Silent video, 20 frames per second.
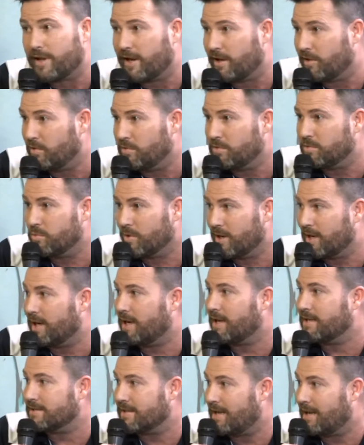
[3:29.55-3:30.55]
and you
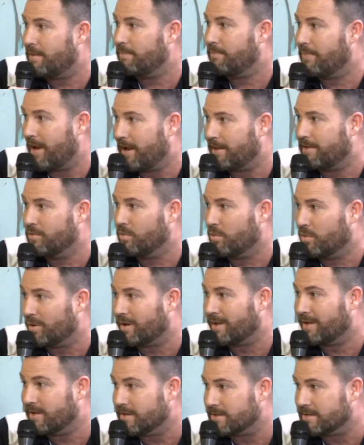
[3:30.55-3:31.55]
realize how bad the water
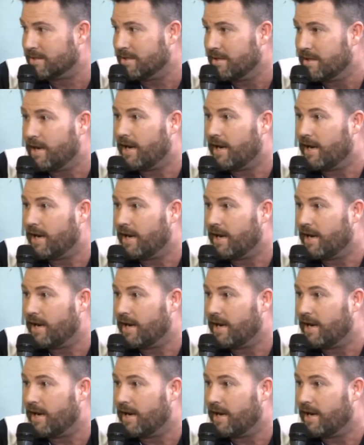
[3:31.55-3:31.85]
is.